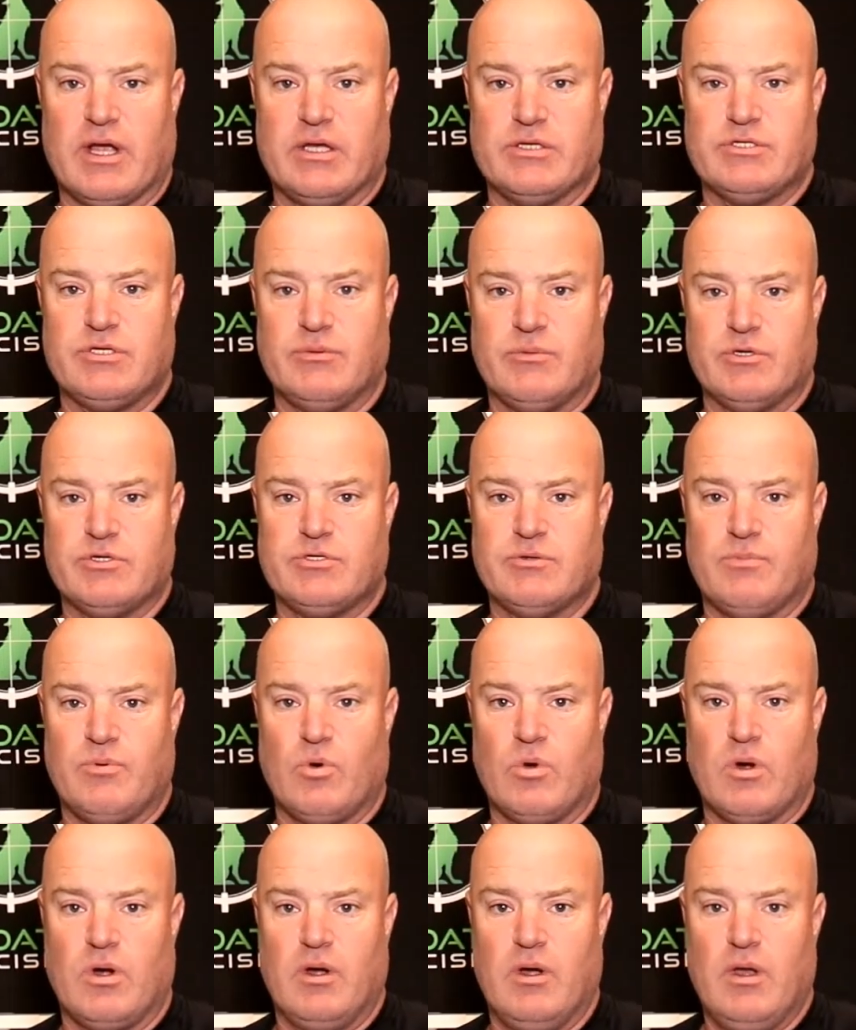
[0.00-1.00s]
customer
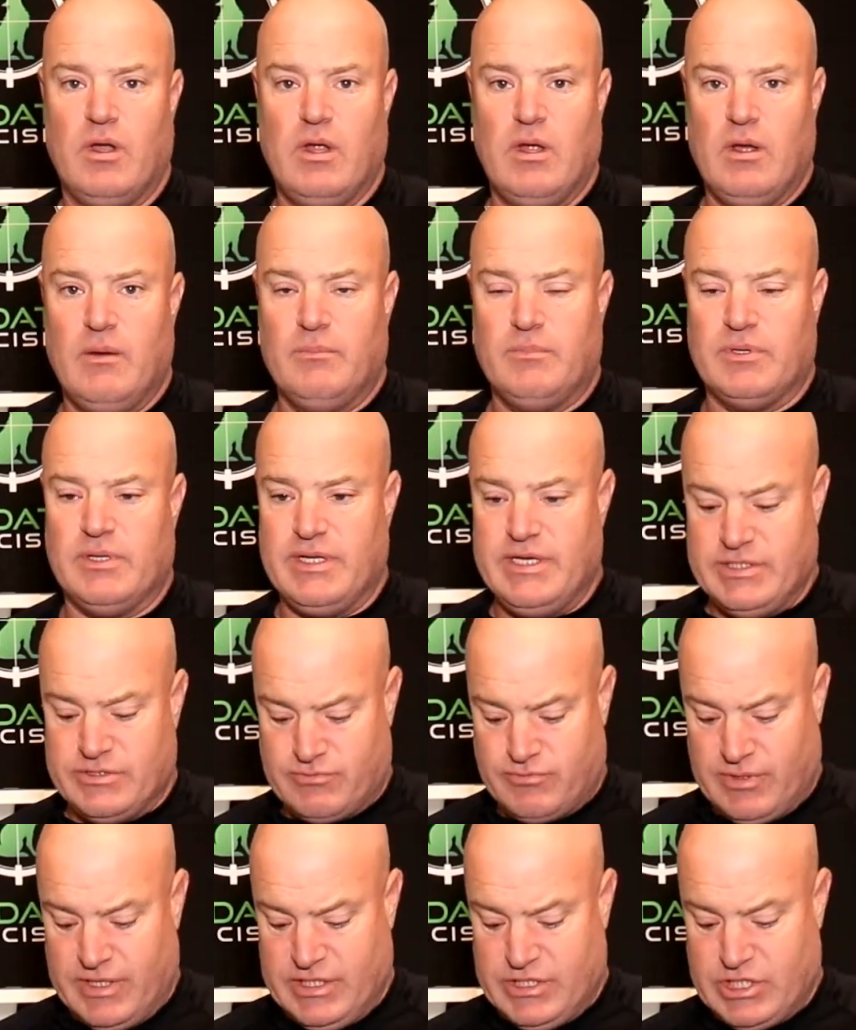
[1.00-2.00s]
support.
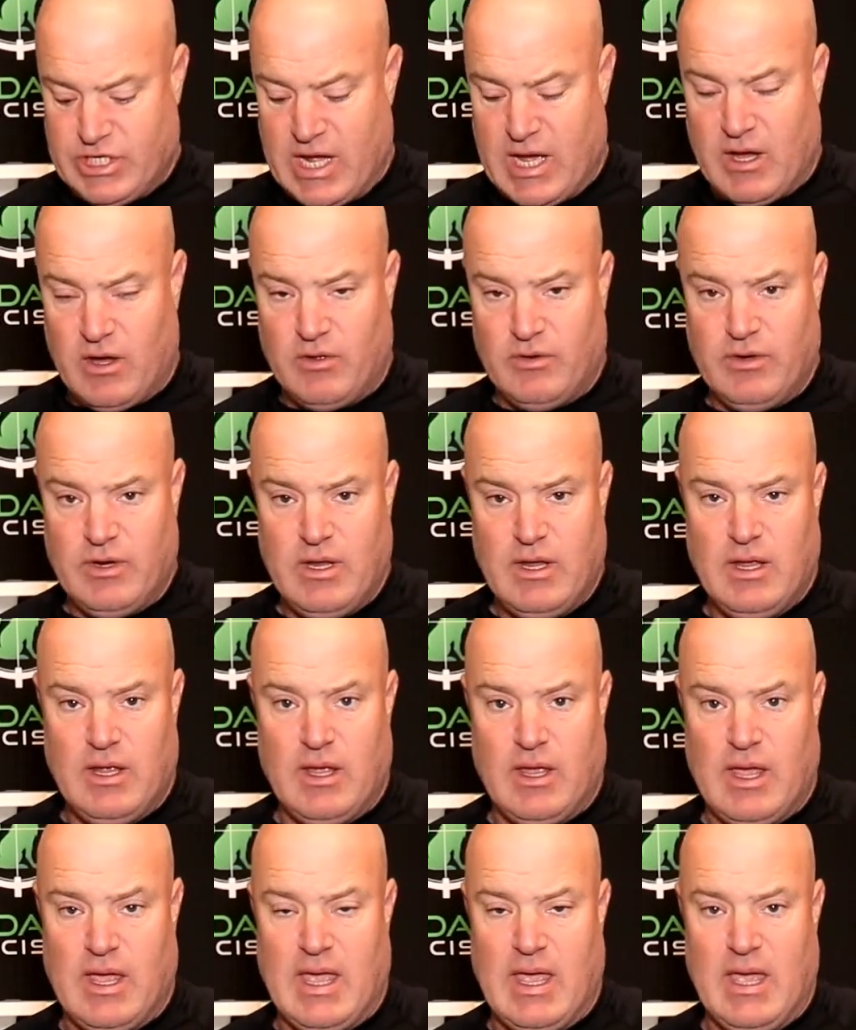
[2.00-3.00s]
Please reach out
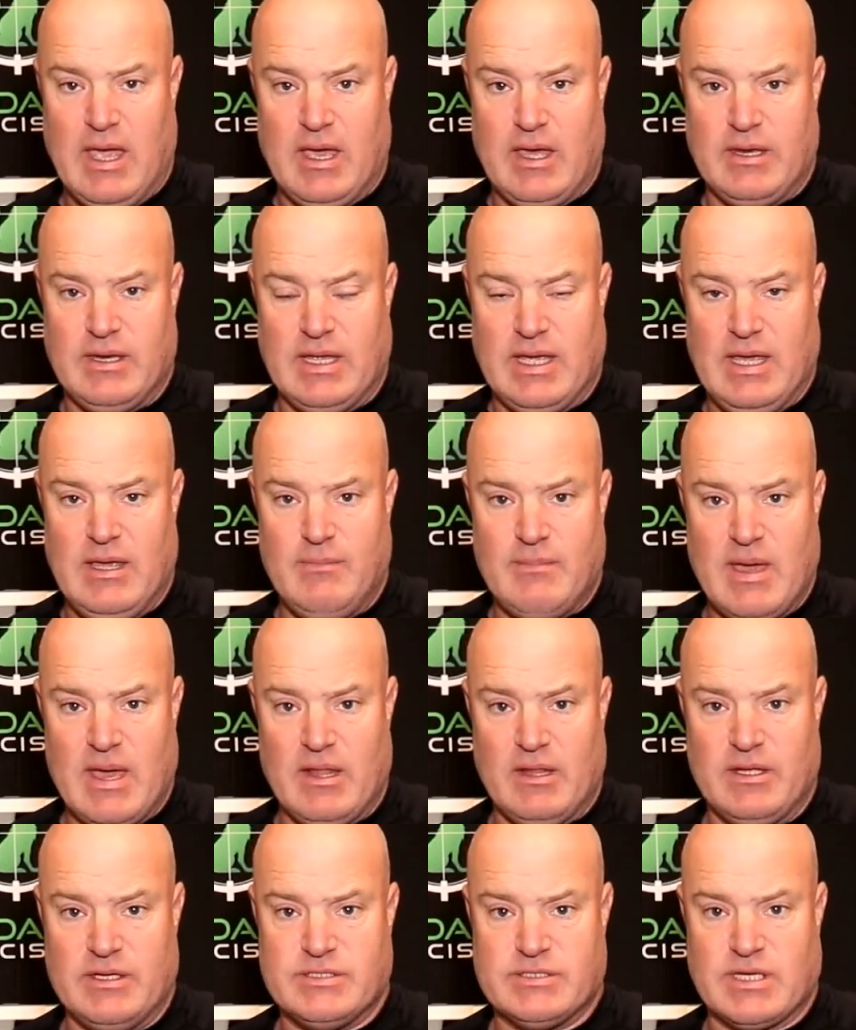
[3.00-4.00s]
and
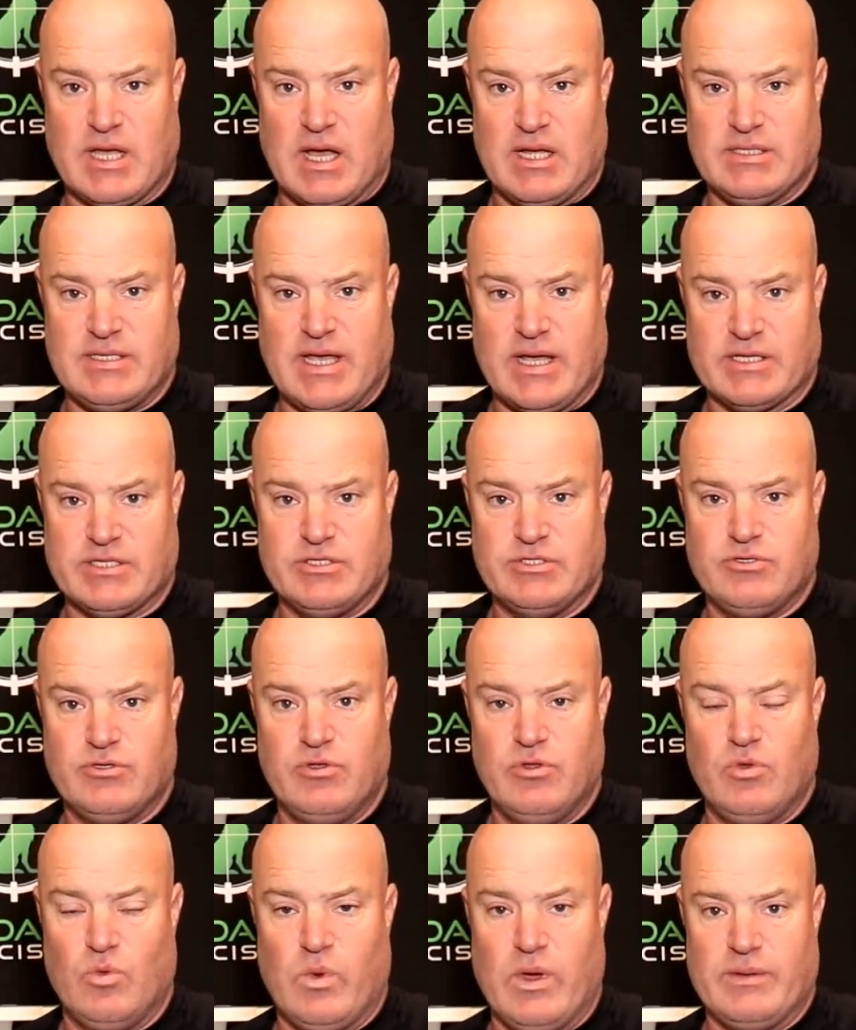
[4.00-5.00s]
email us, contact us
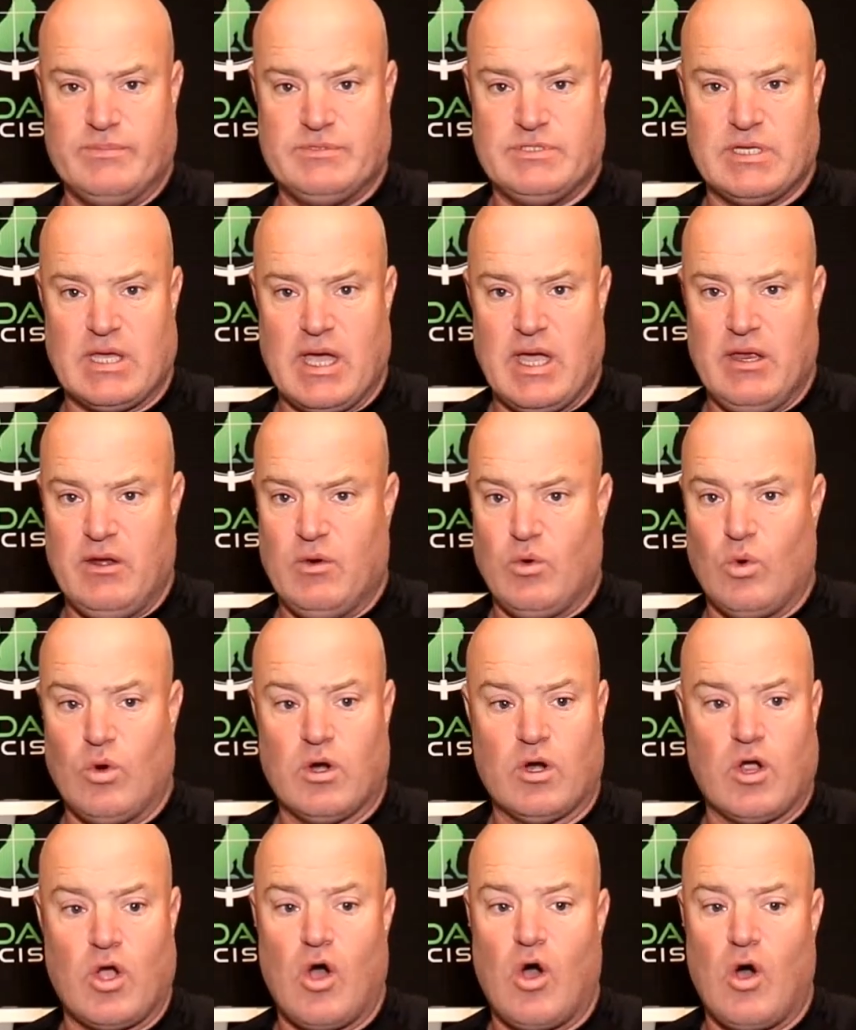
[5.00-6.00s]
through the website,
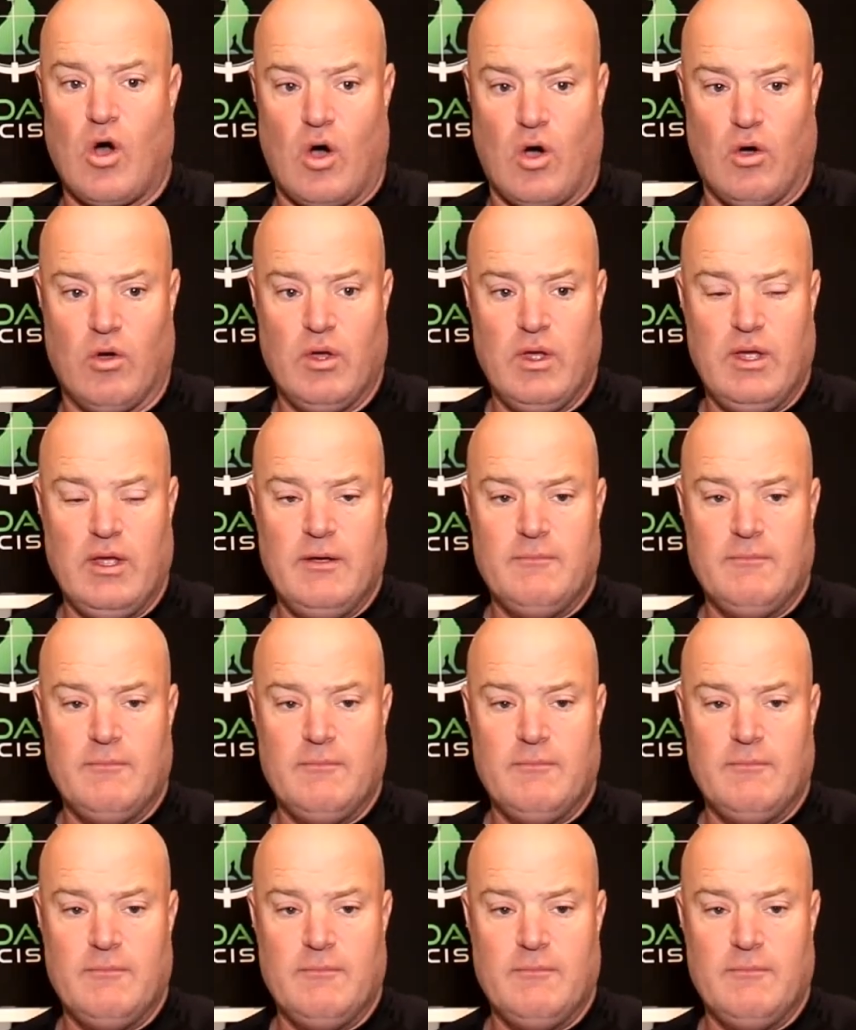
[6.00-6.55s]
or call.